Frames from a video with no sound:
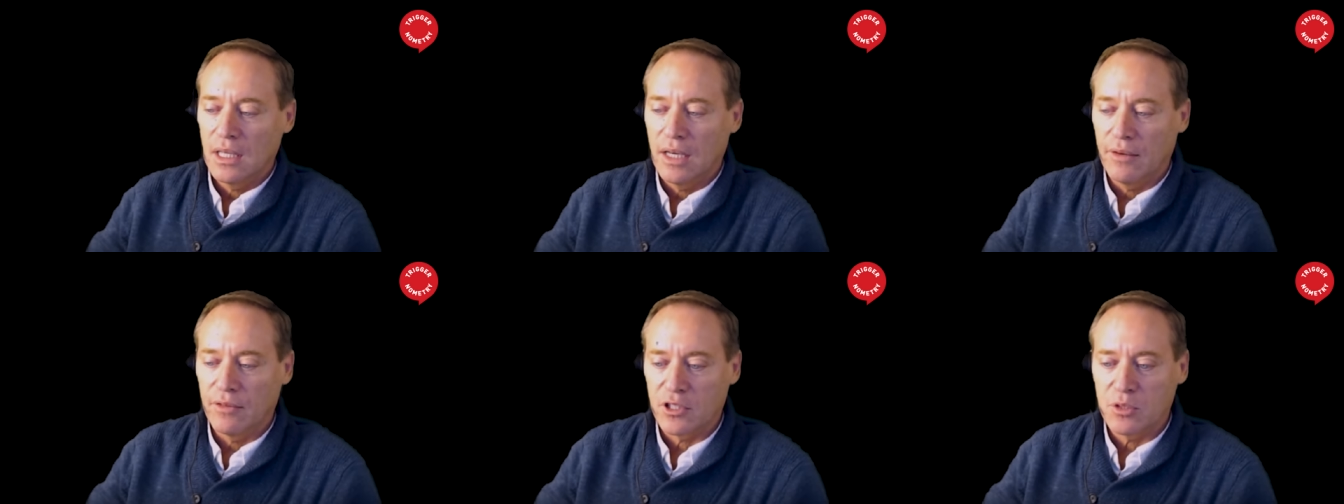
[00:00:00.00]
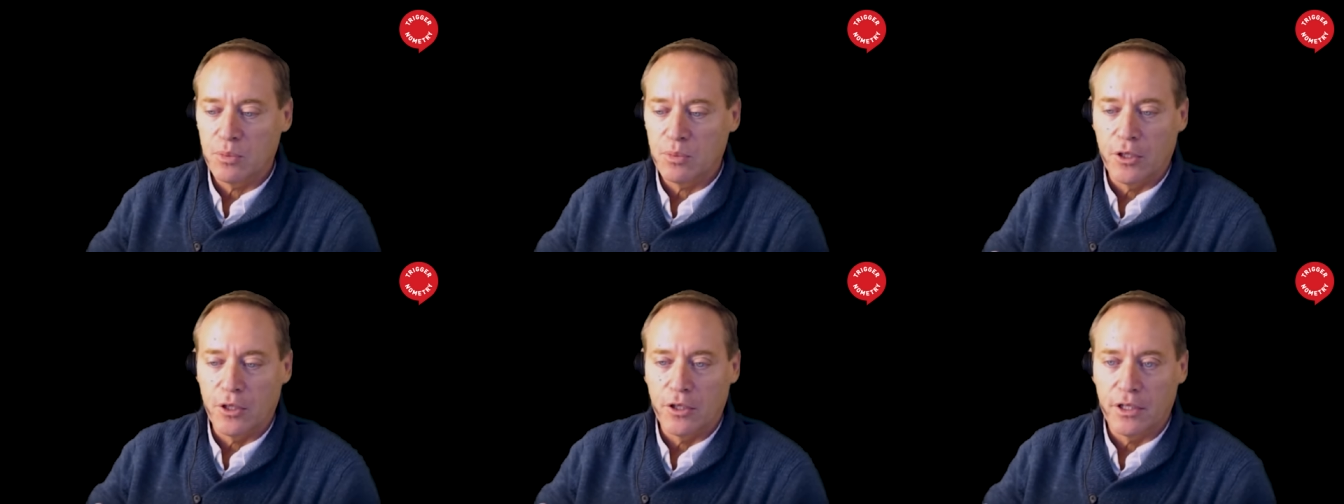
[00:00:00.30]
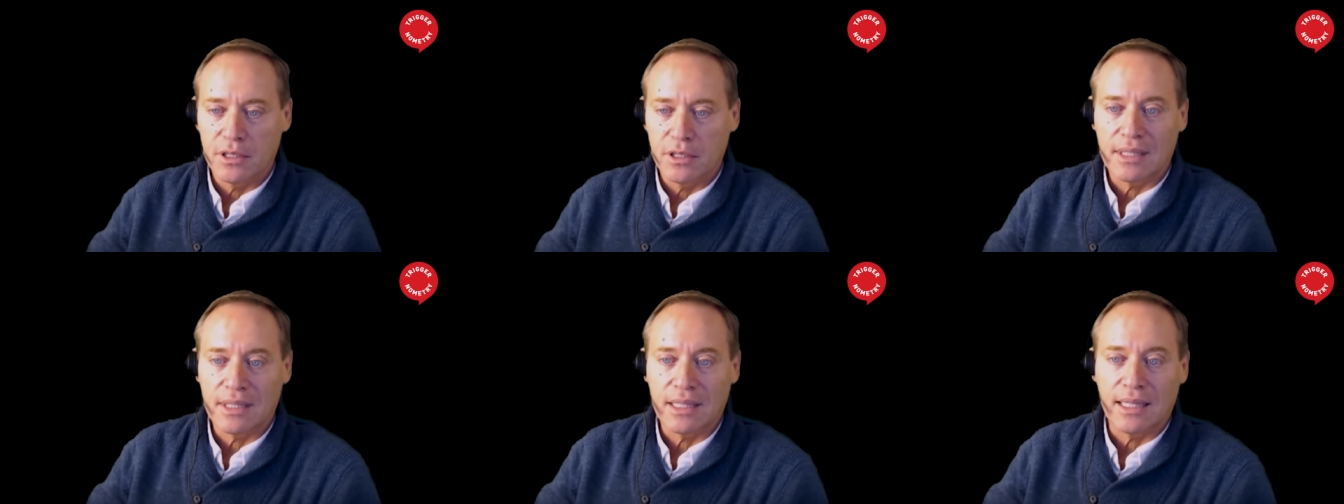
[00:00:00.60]
have
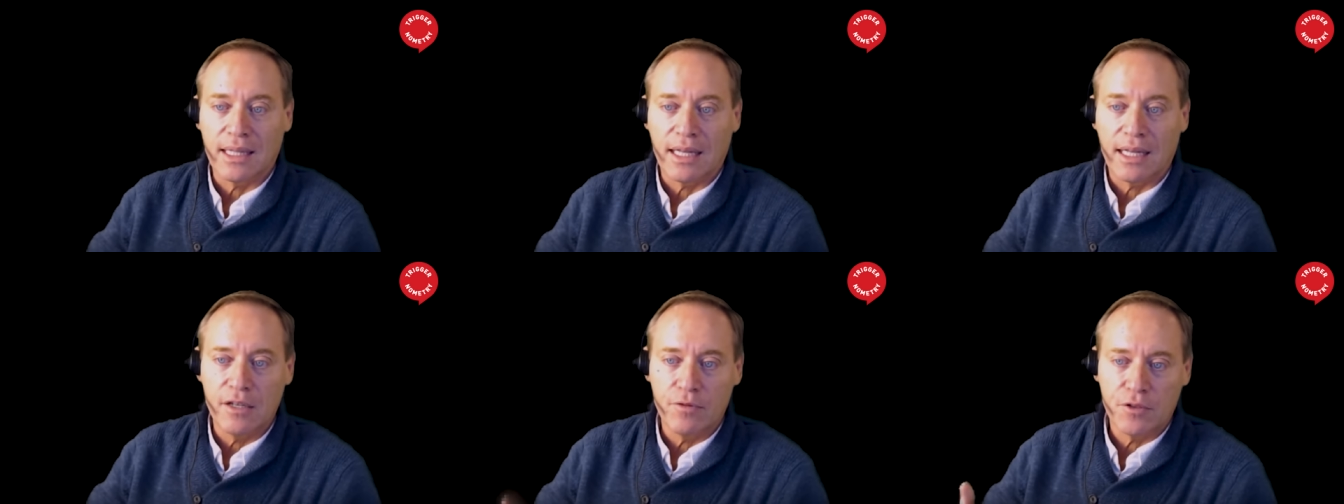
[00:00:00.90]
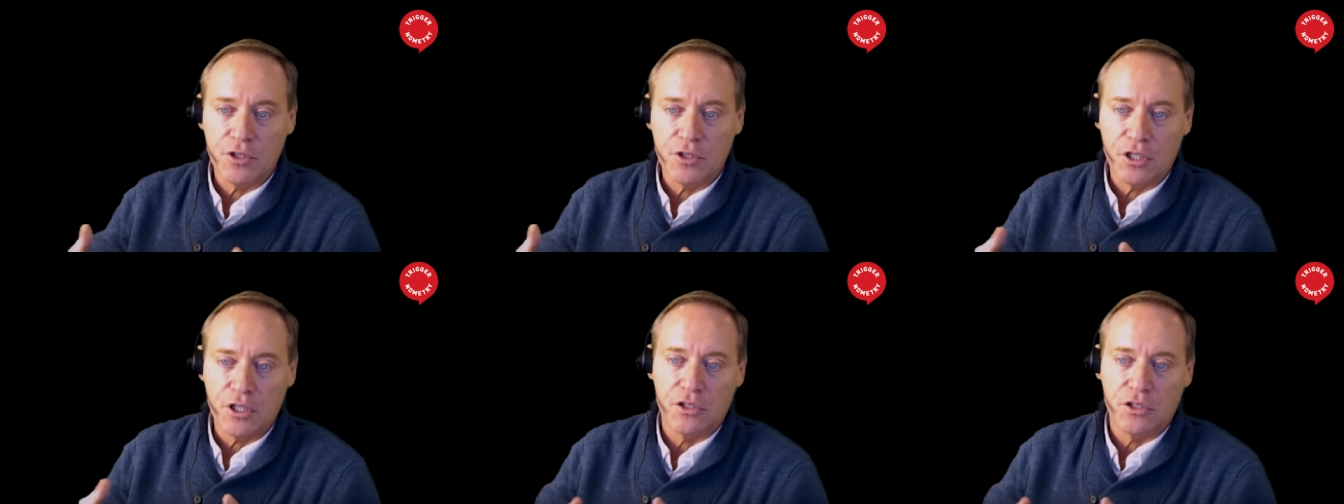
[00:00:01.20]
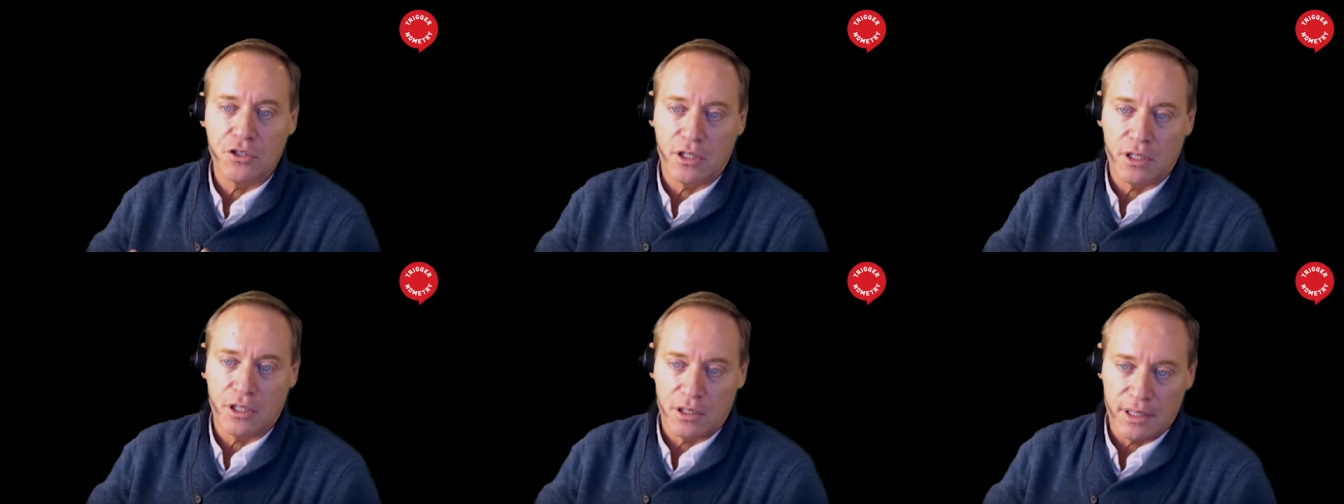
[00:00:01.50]
experienced life
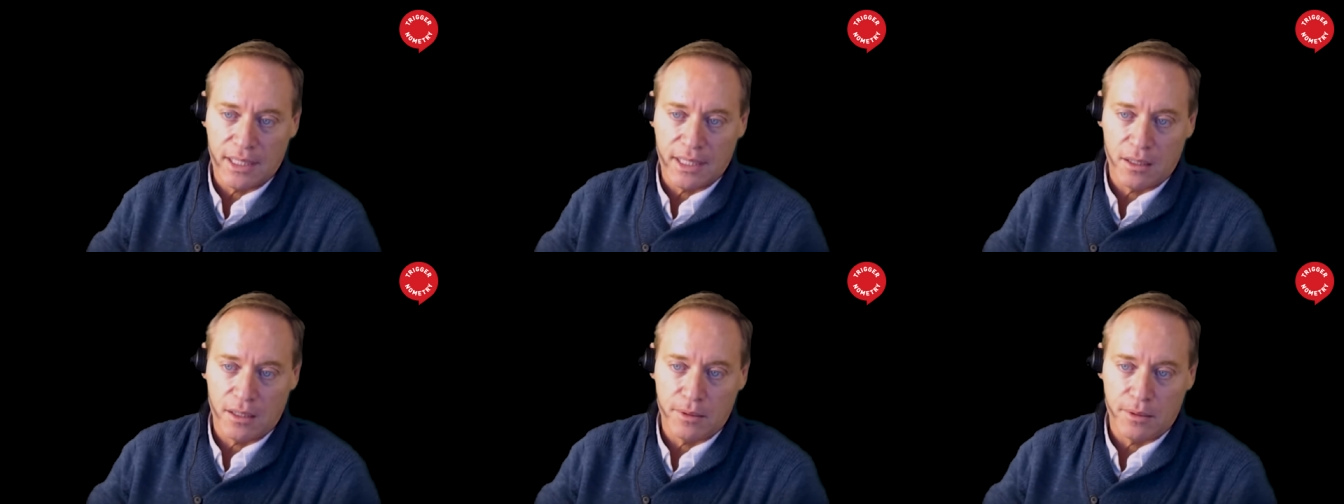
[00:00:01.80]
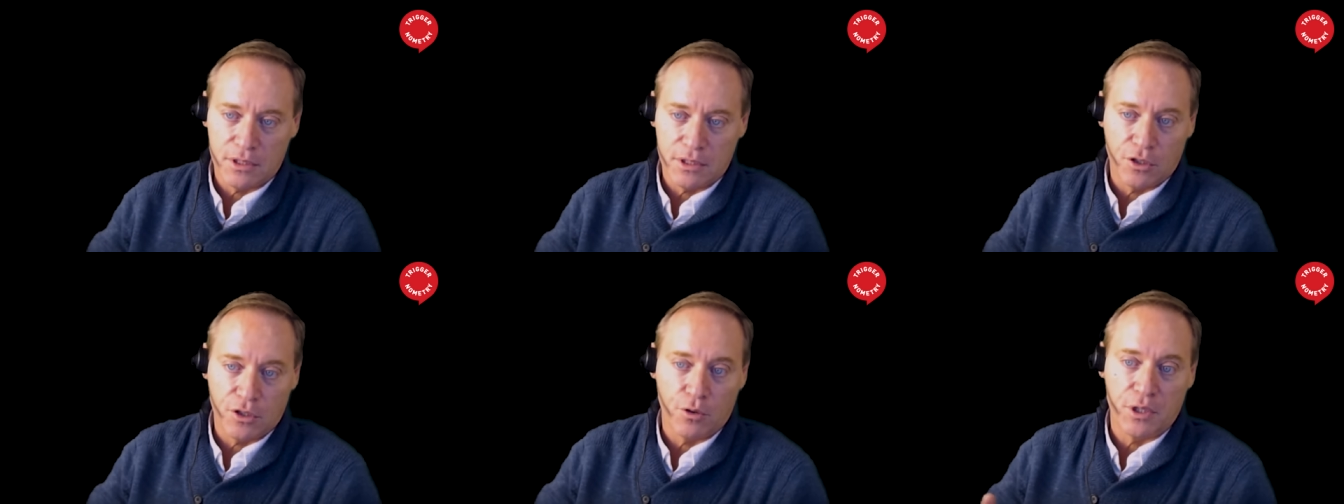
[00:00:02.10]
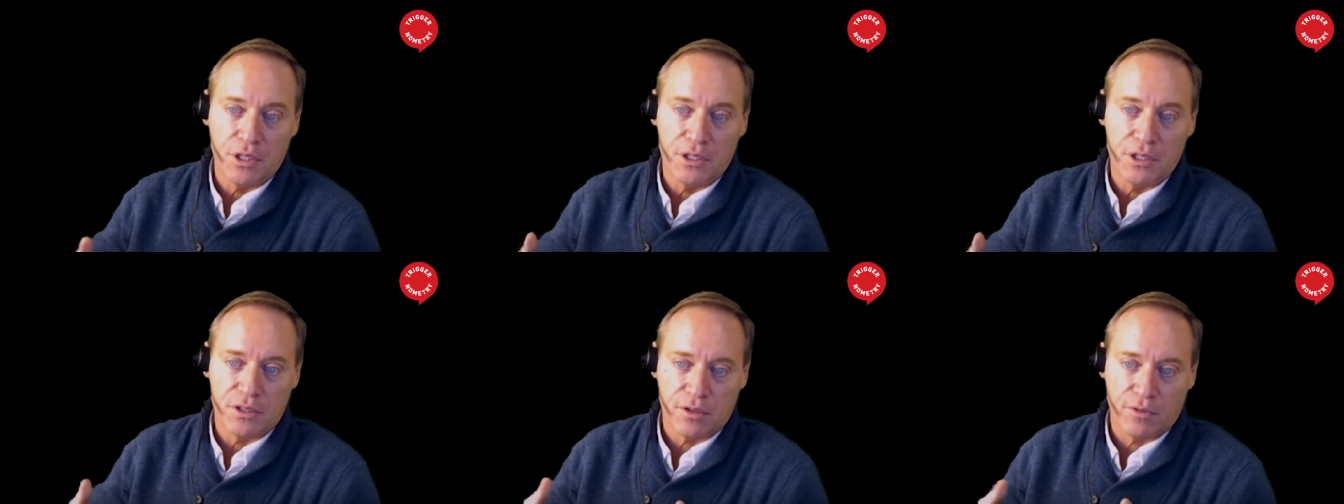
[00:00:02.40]
changing
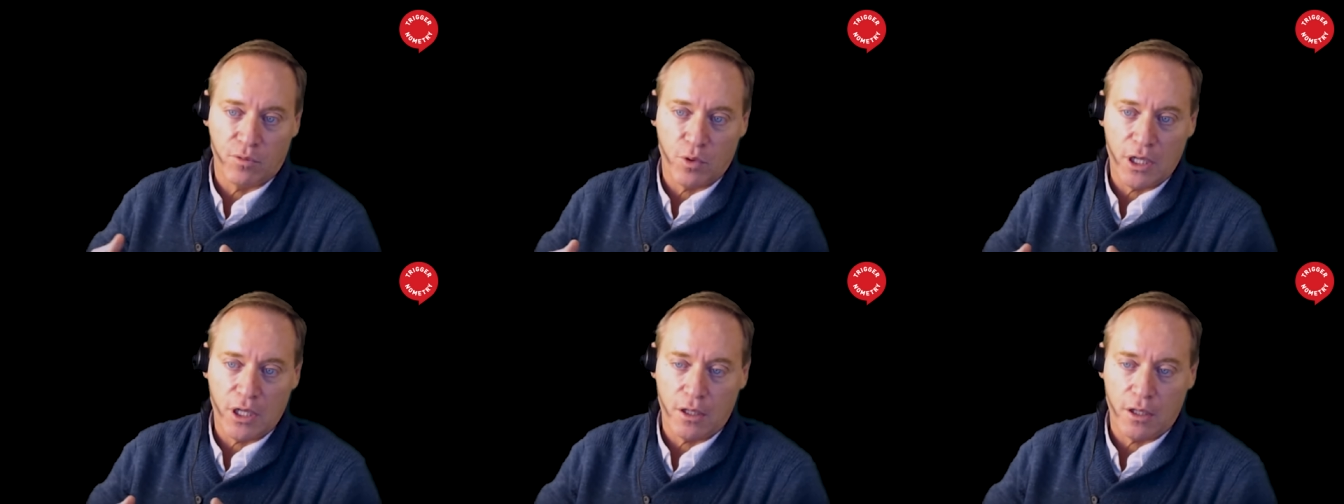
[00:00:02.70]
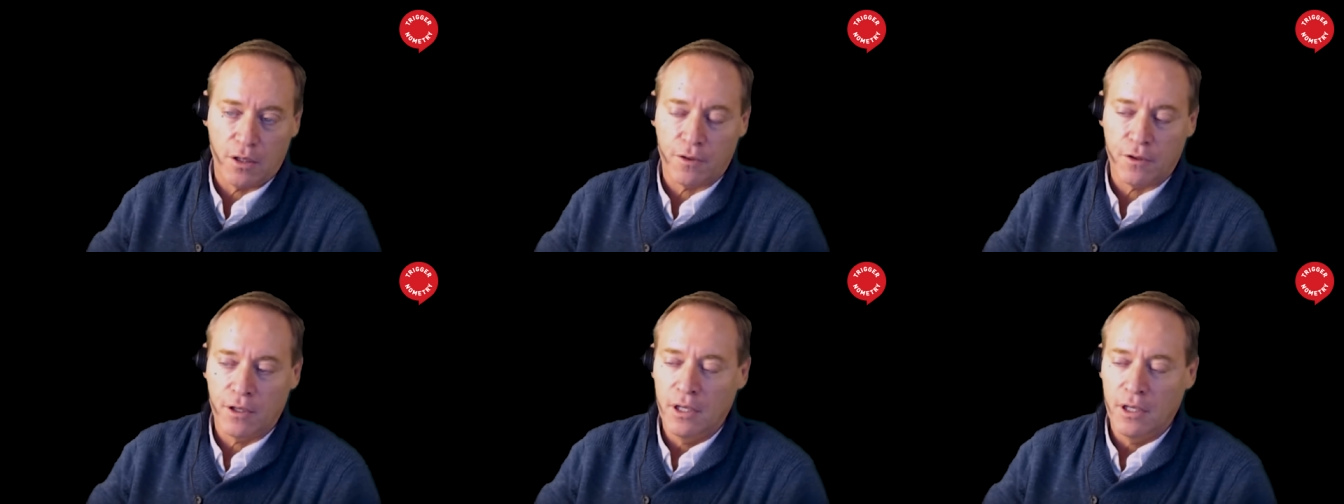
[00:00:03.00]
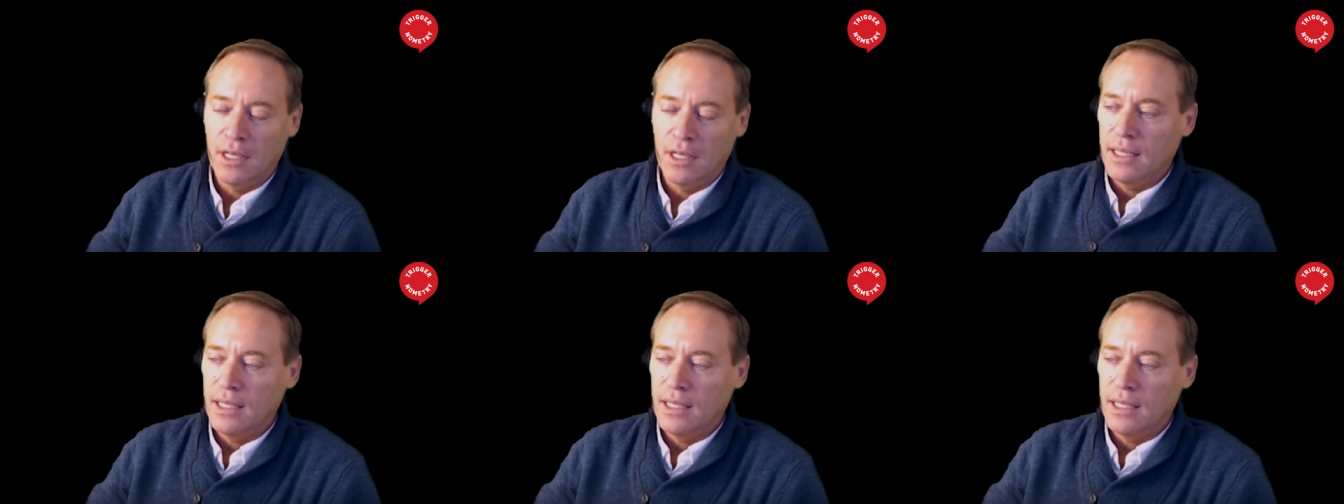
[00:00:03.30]
degrees of wealth,